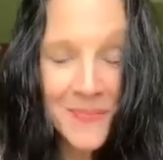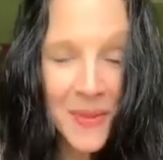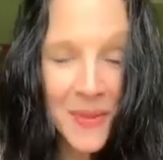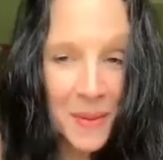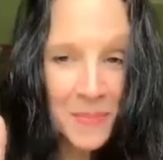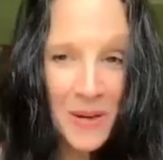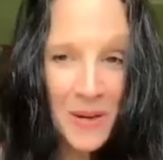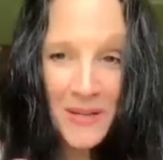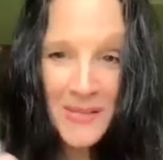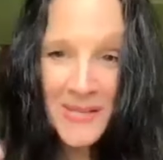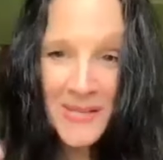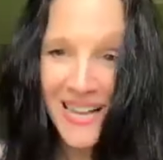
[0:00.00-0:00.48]

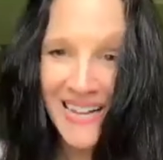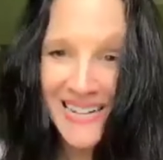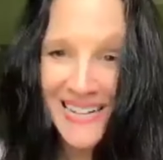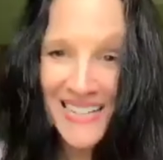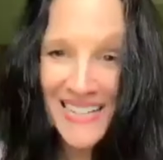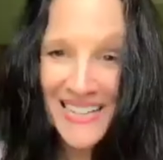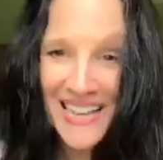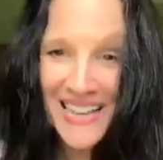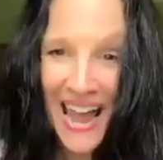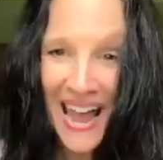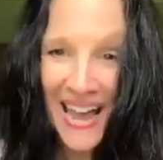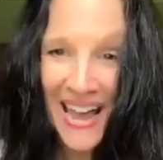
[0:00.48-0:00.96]
I'm not saying
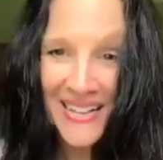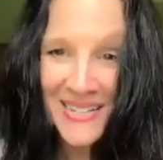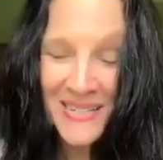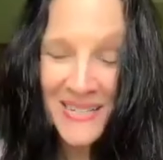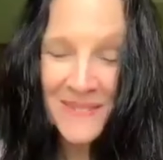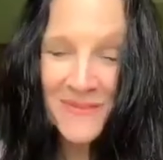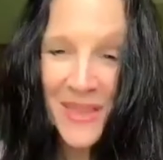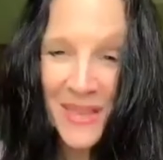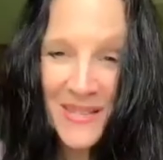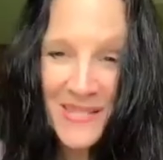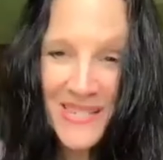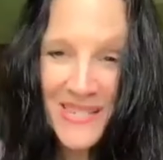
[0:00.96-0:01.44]
it can't.
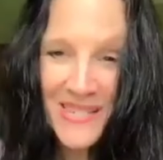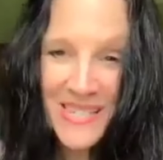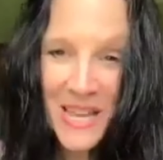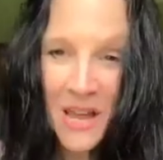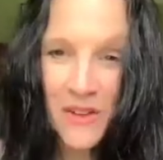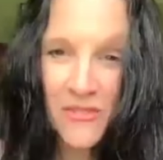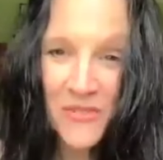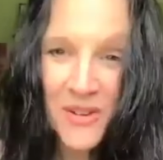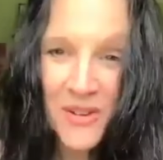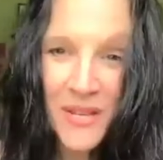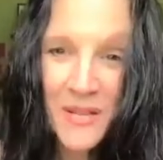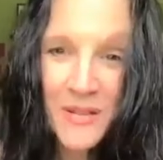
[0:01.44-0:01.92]
That's a
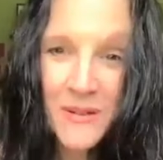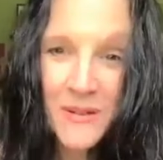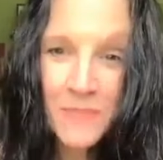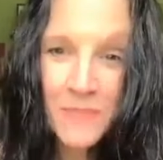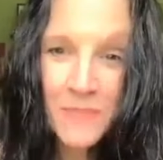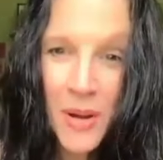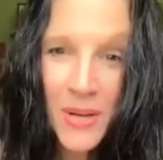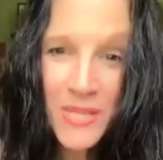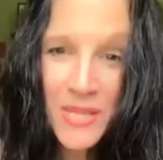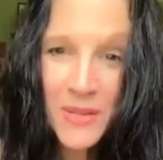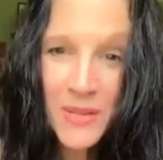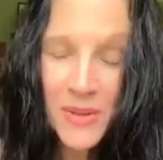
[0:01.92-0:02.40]
definite
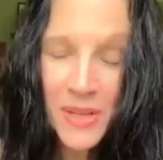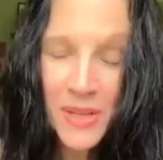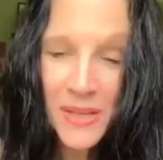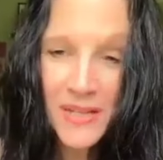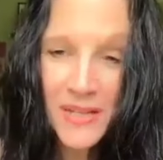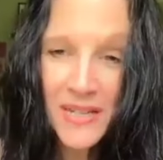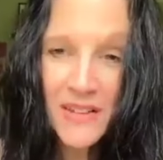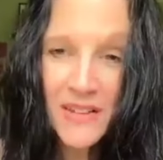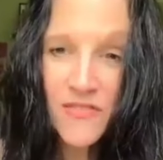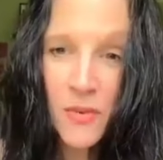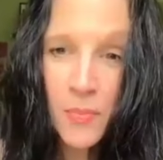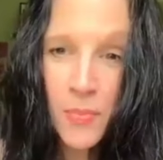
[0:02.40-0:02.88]

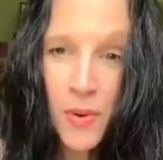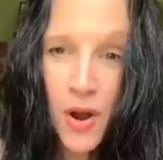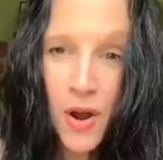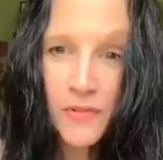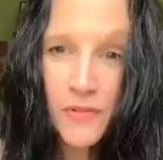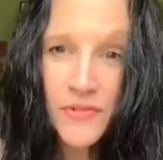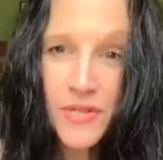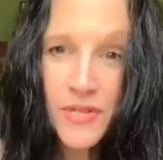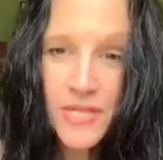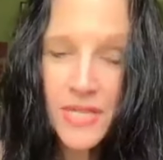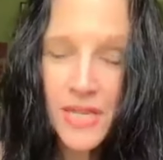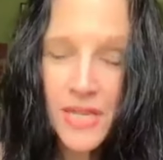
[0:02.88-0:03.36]
possibility for
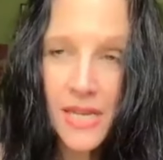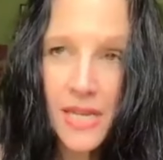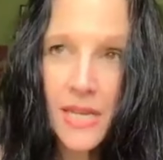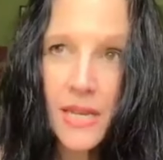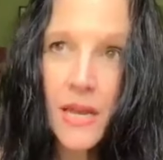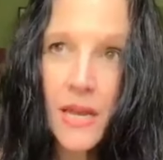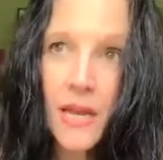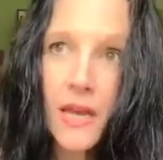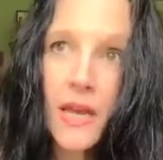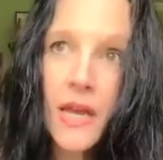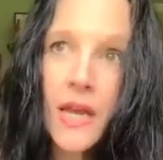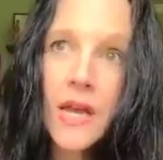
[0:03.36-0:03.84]
prophecy.
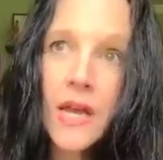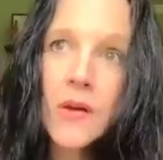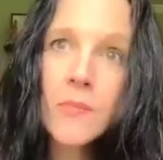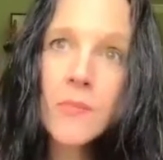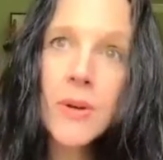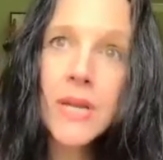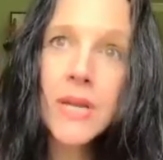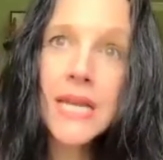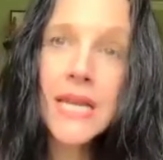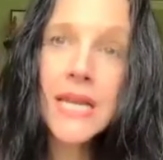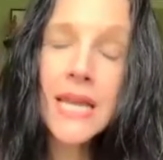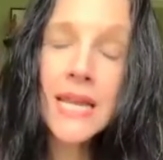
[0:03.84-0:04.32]

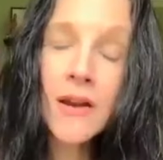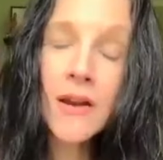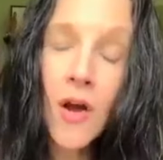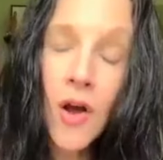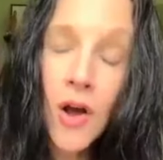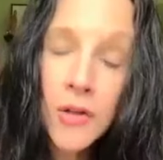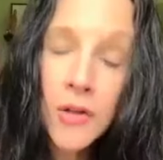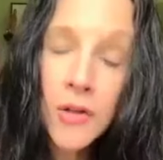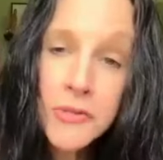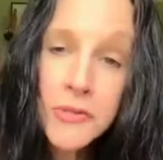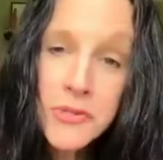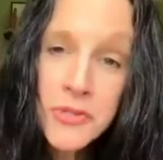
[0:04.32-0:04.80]
But it can
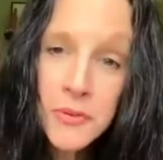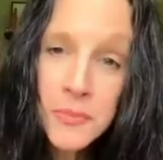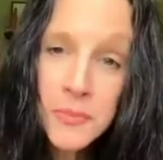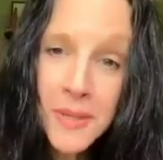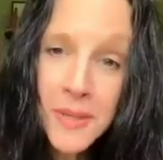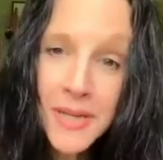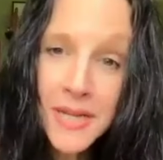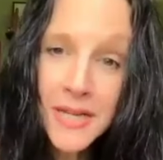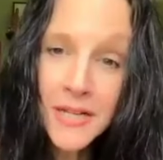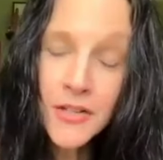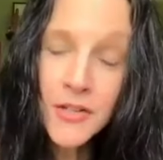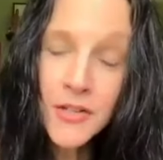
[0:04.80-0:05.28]
also
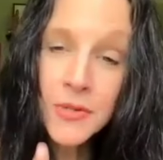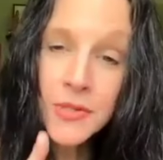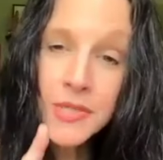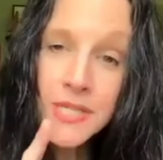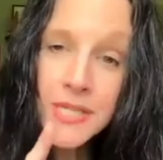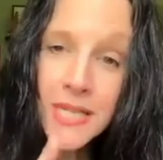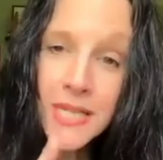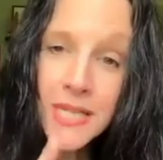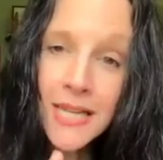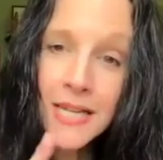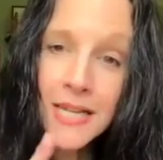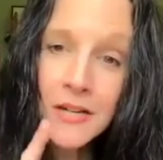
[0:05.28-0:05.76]
mean you're
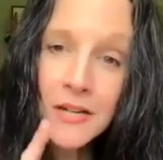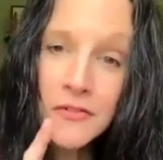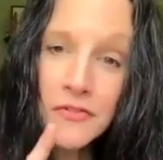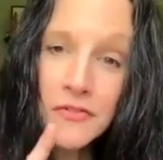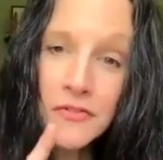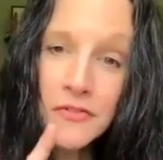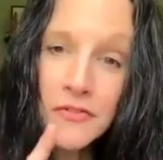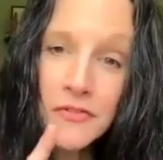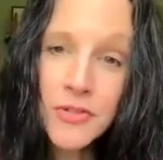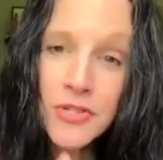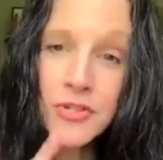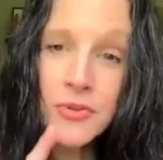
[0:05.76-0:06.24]
seeing a
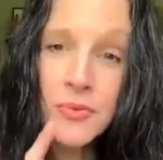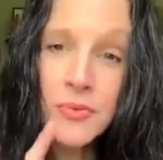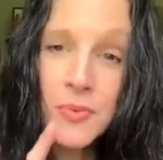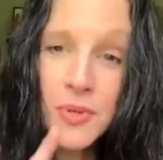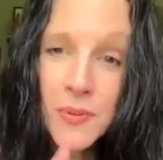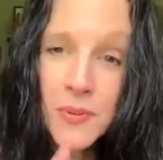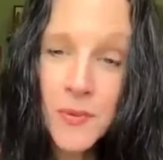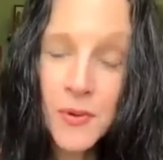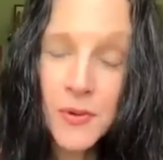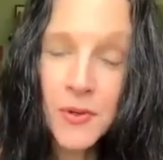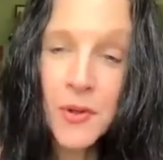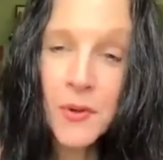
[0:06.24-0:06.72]

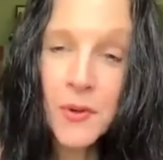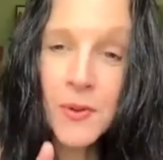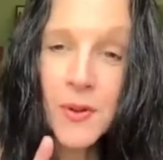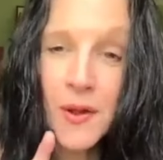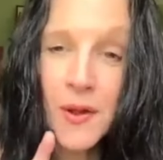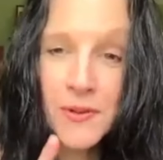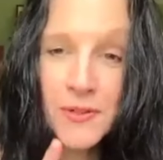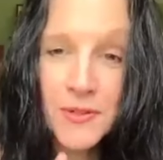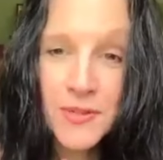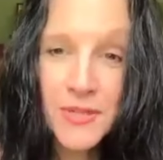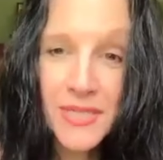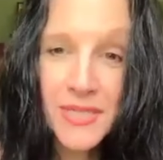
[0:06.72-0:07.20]
future we will no
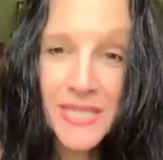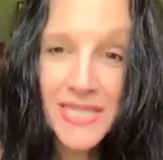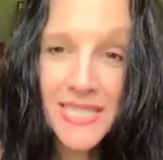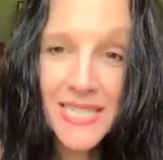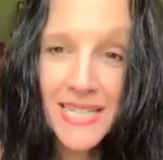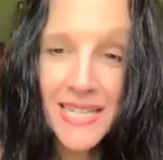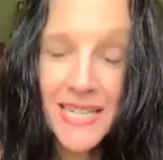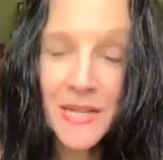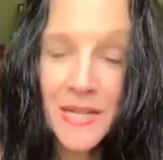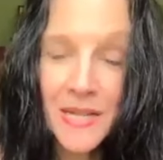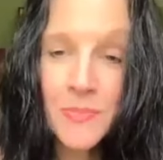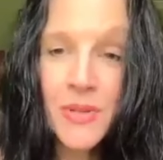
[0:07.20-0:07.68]
longer
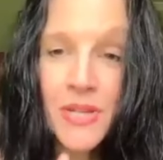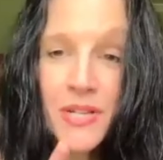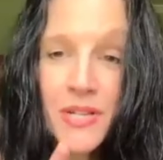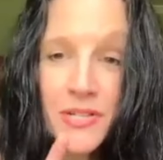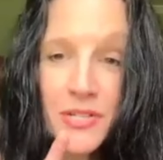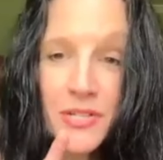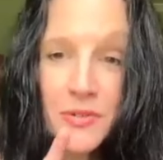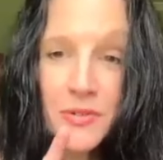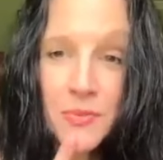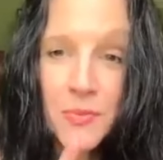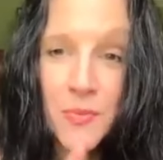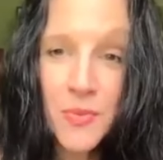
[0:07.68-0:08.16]
see
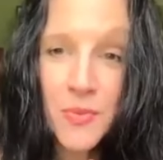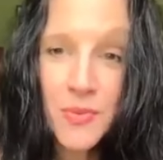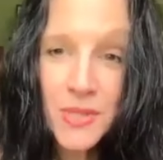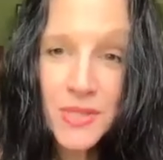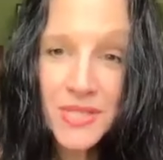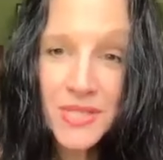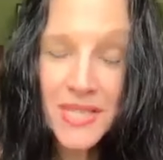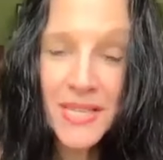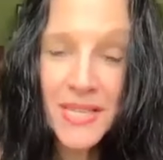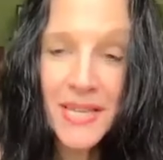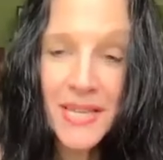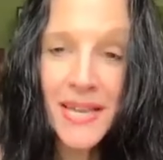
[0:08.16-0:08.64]
because you're
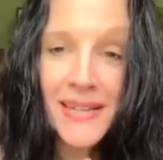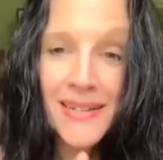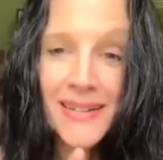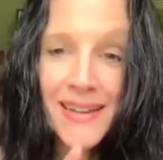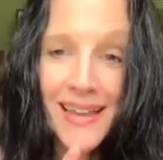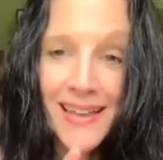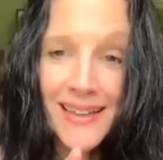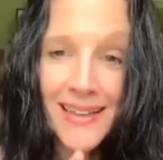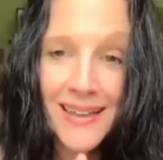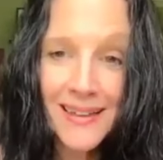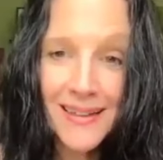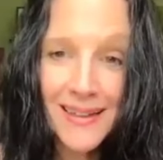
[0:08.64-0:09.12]
seeing
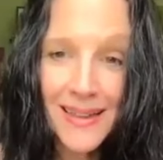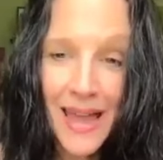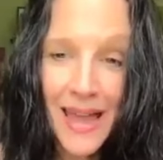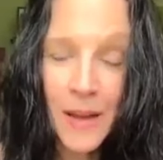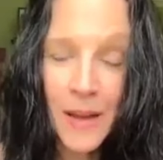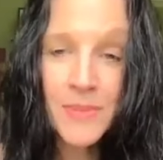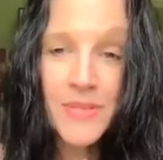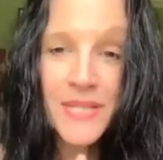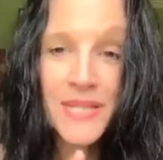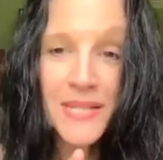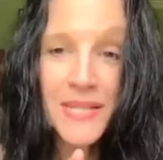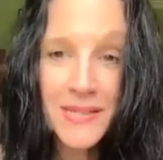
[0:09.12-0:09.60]
a
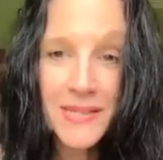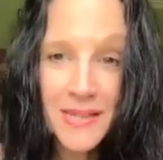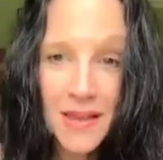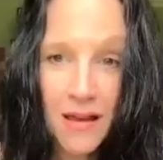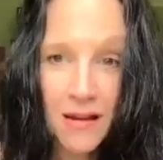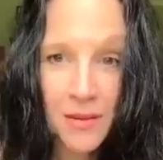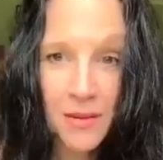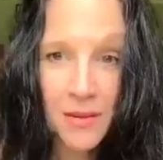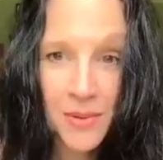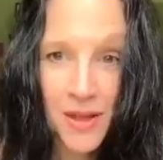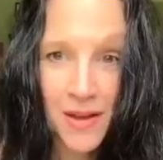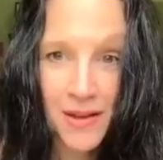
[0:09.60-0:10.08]
collapsing
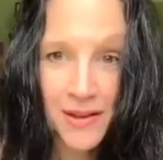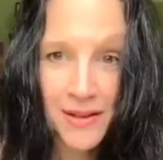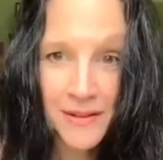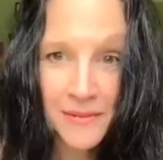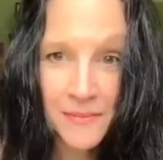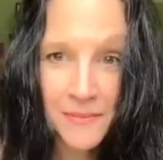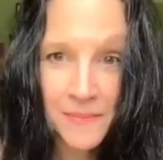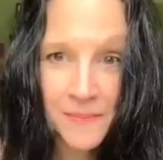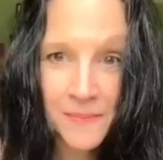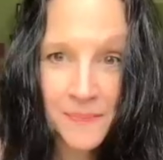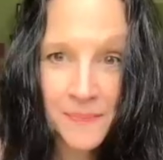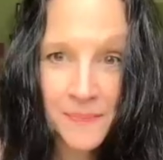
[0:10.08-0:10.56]
timeline.
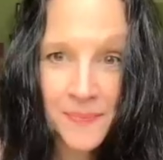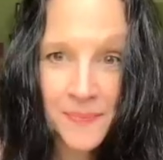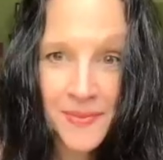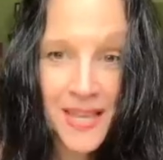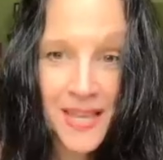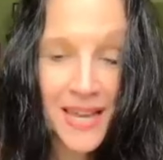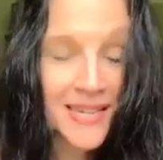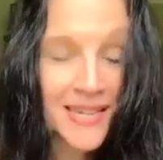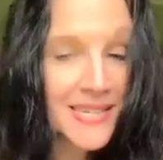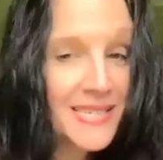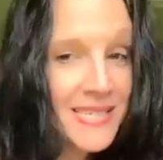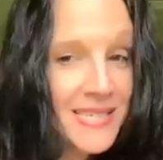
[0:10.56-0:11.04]

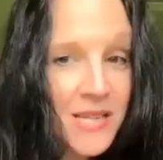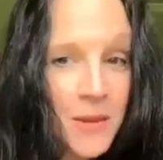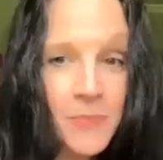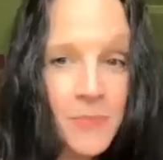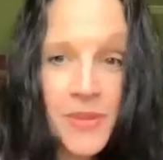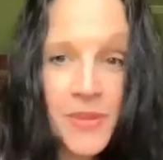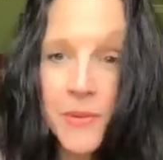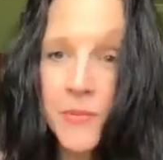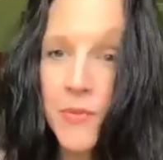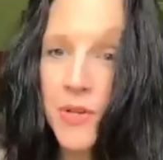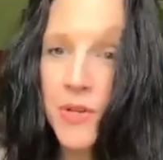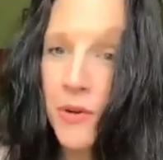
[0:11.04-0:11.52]
That is
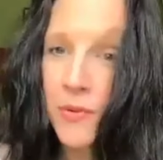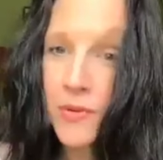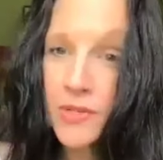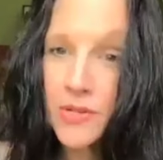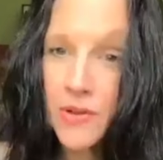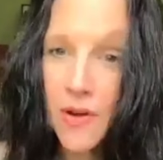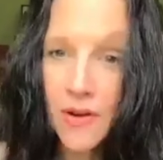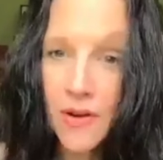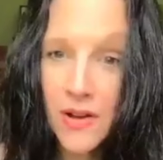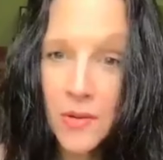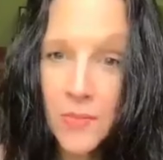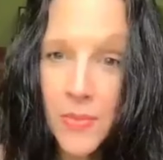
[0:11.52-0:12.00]
something we don't
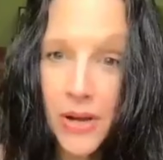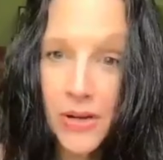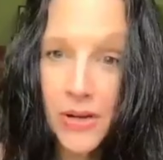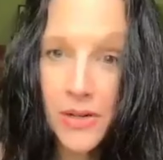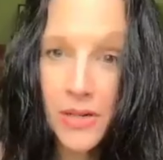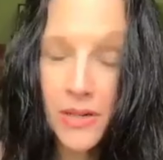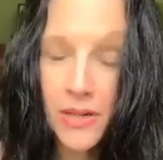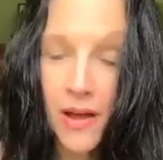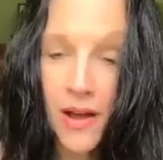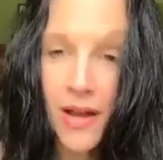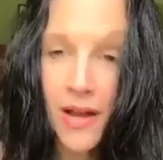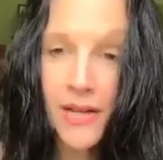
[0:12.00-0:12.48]
talk about a
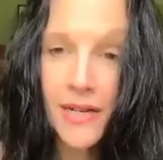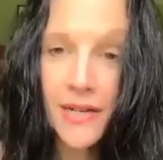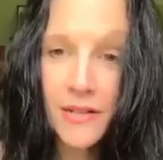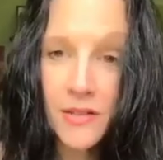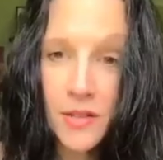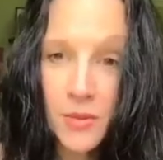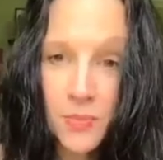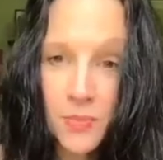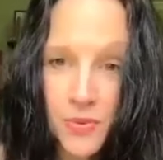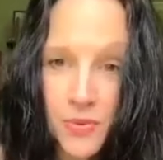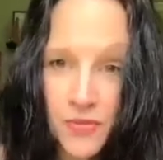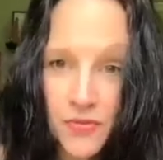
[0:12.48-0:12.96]
lot
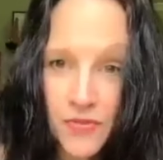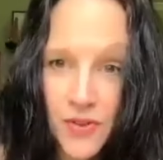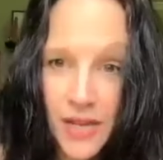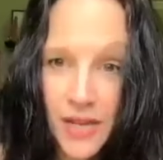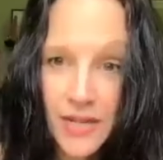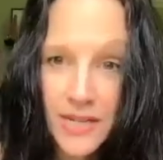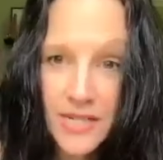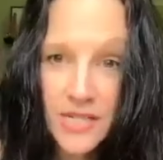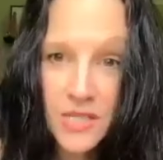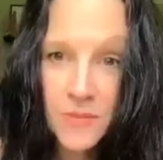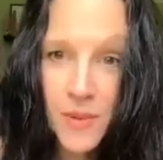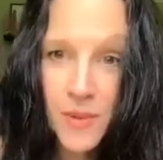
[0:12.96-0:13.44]
in the
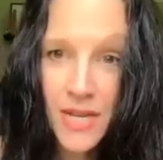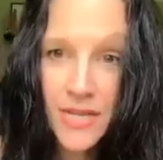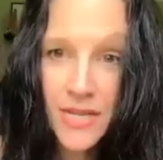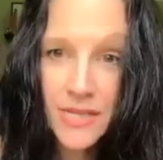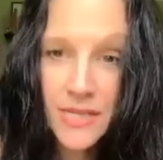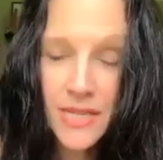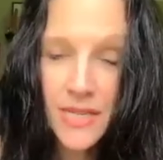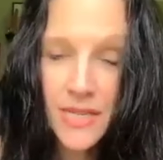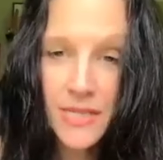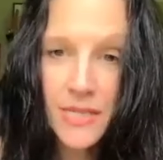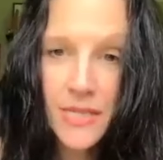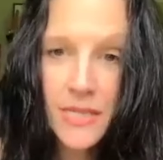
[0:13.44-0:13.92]
prophetic
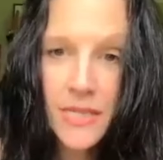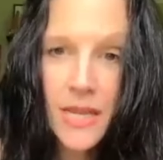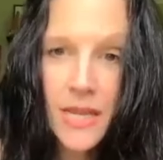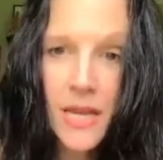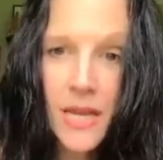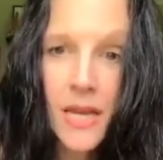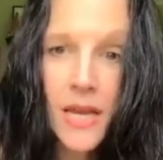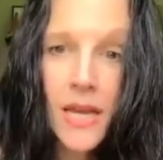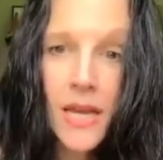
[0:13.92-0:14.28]
spaces.